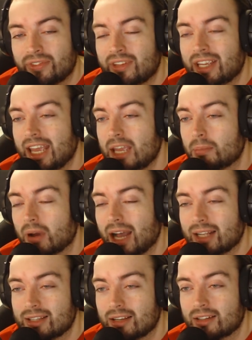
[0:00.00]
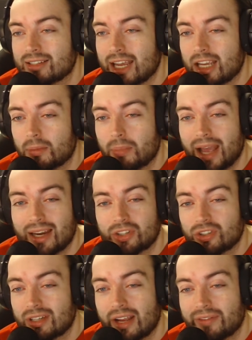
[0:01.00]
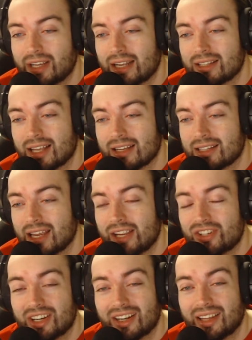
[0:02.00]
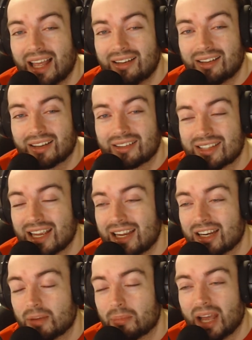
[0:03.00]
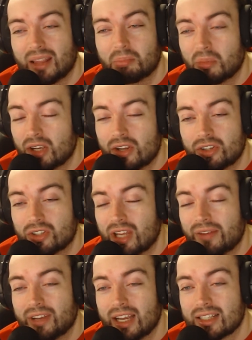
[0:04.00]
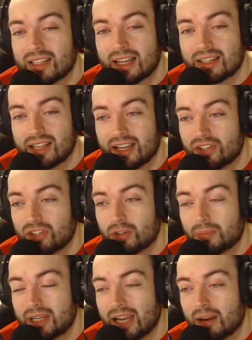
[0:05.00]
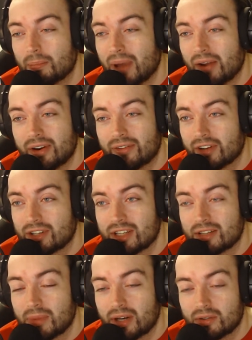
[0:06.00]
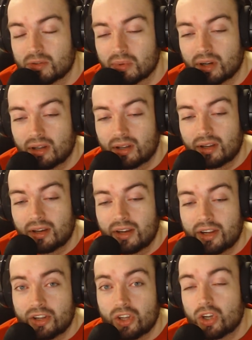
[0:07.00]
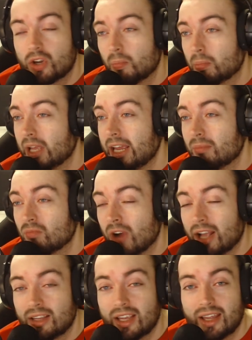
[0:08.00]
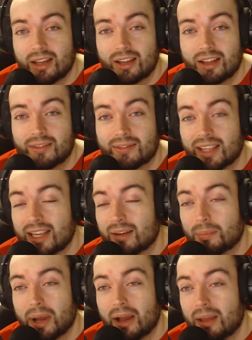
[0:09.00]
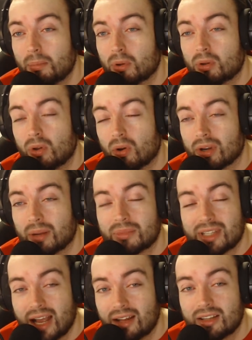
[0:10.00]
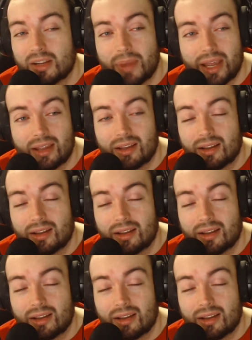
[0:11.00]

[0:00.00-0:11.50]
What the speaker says: Keeper had to take a pen. It should never get to that stage. And Alanga taking a pen. Should never get to that stage. It should be dead and buried versus Middlesbrough. You can blame Ranić and think about it. But look, I'm telling you, mate.